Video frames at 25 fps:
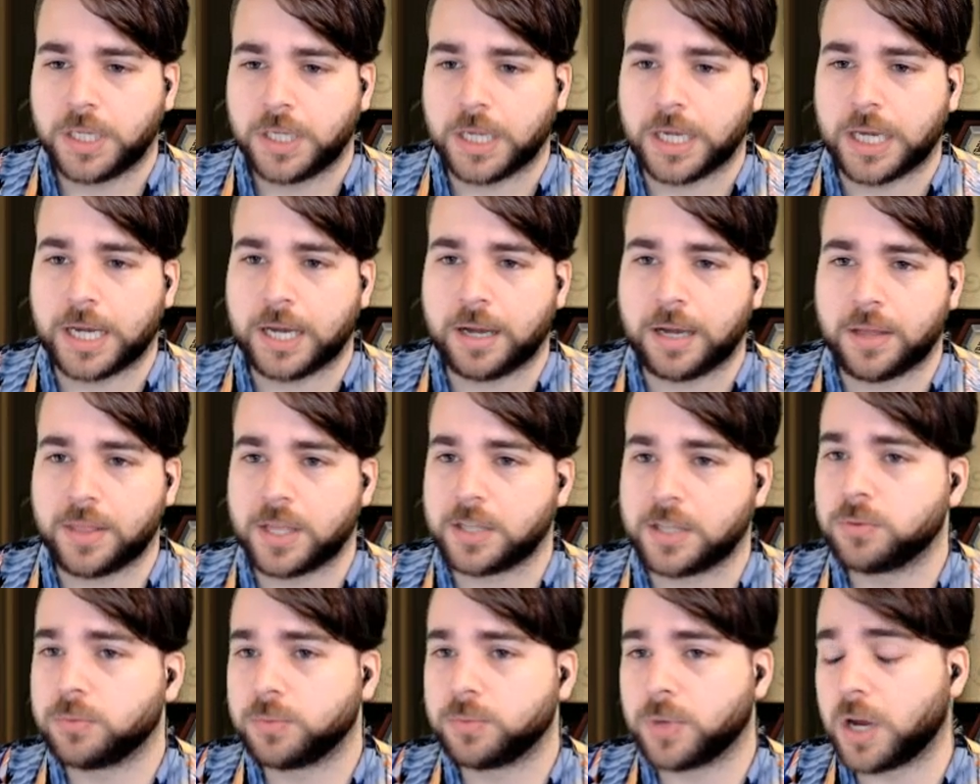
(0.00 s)
And
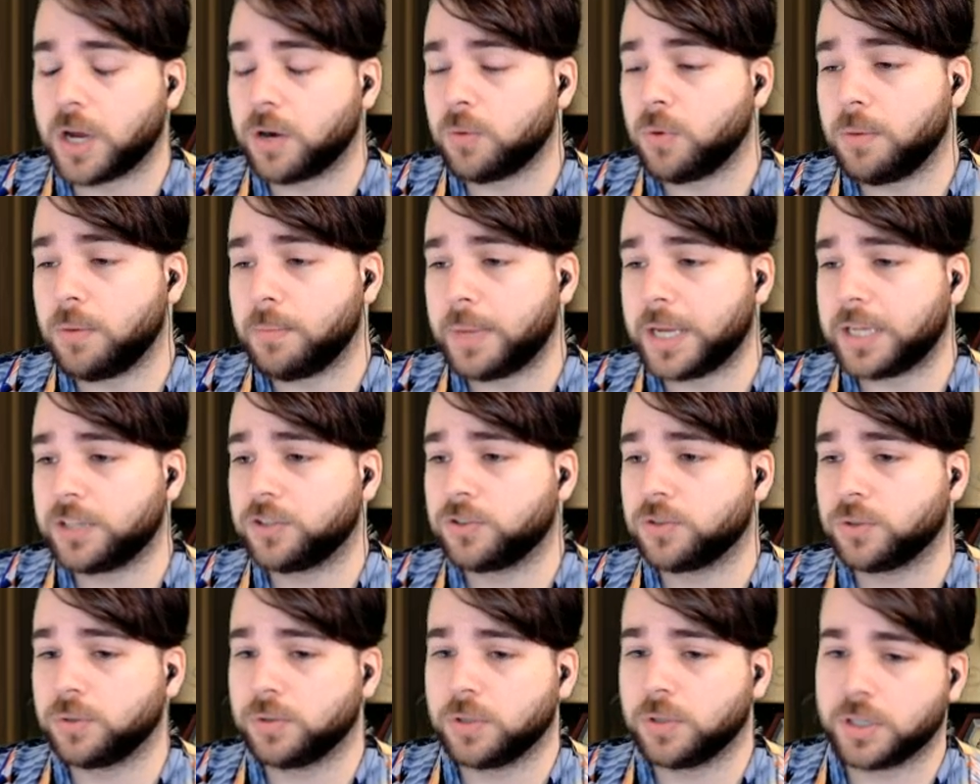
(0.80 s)
that's kind of what makes
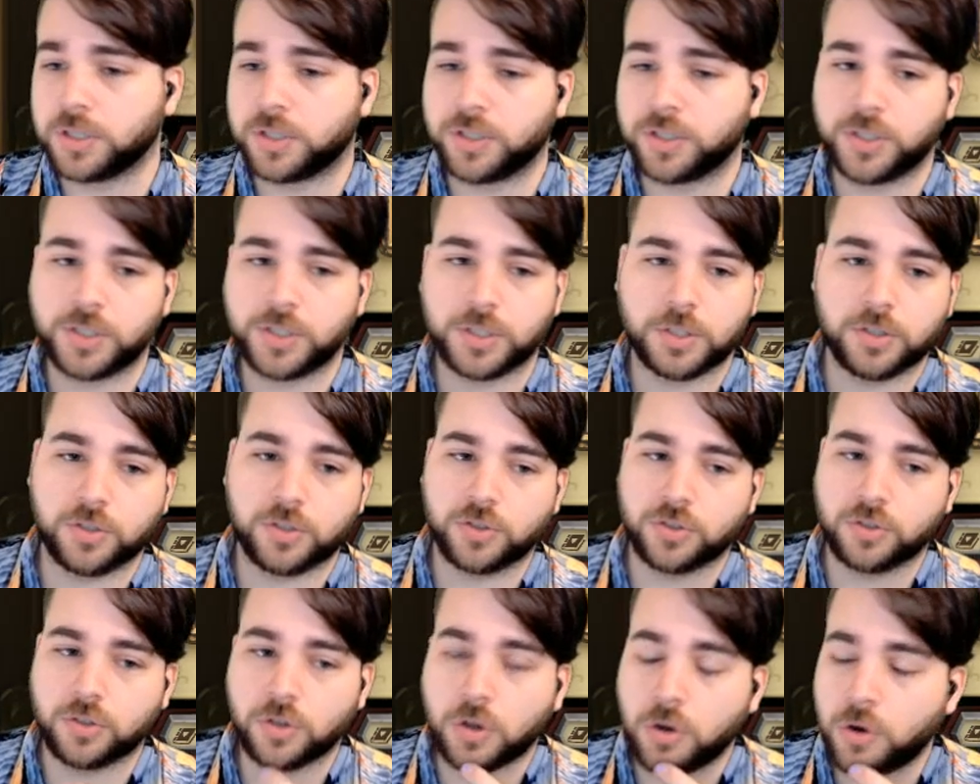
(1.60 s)
Zoolock just
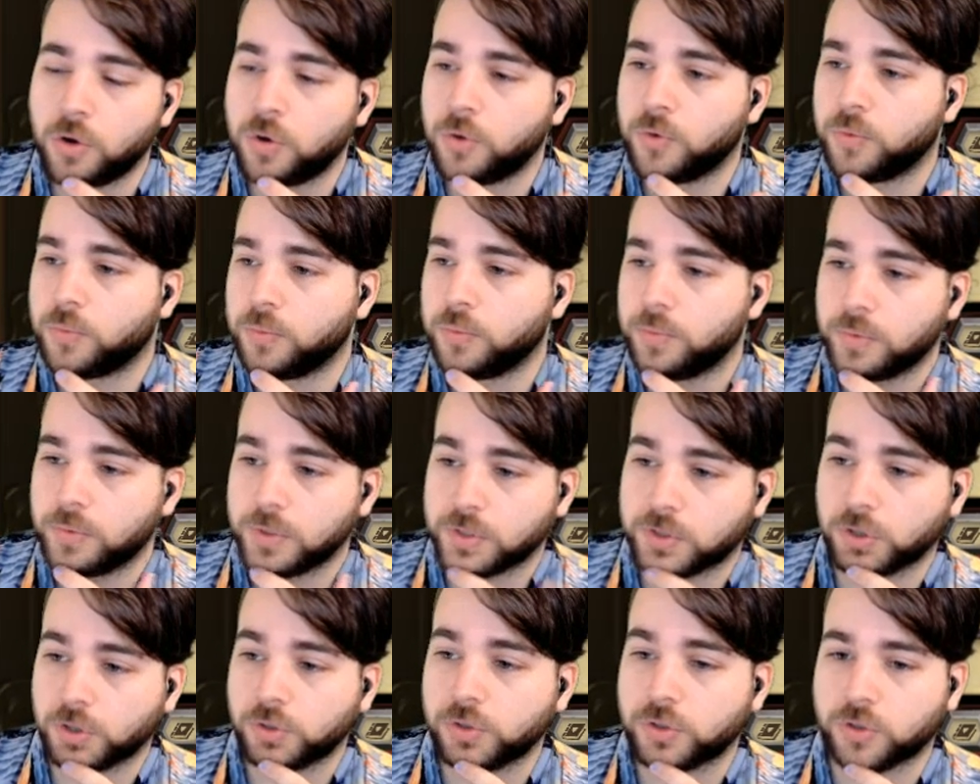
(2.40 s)
so
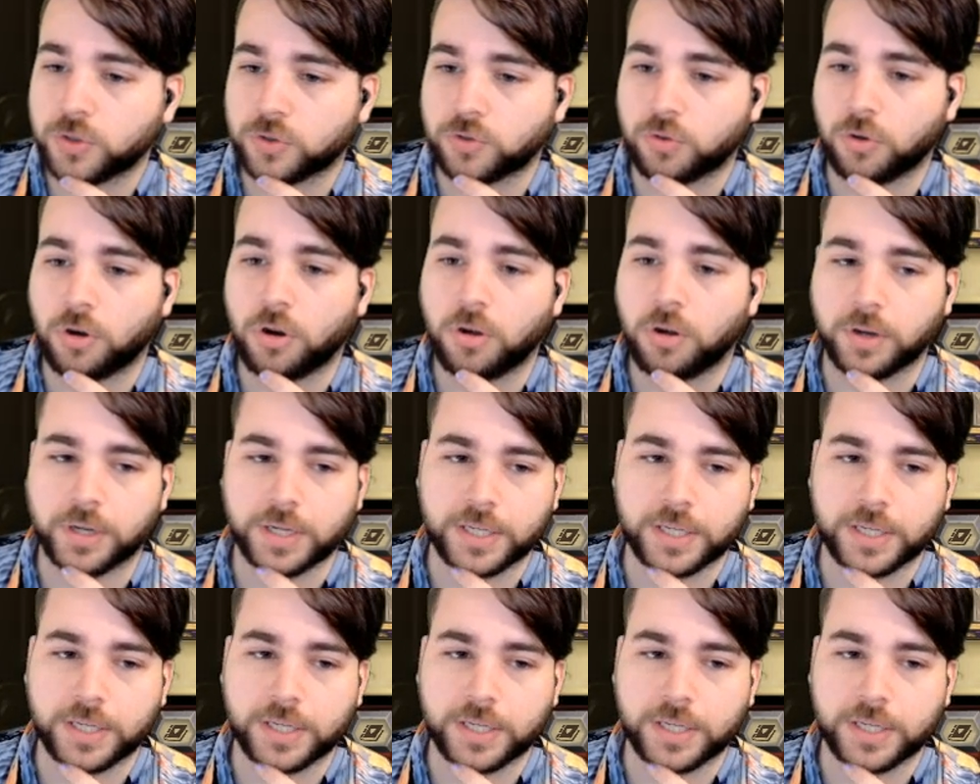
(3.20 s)
strong.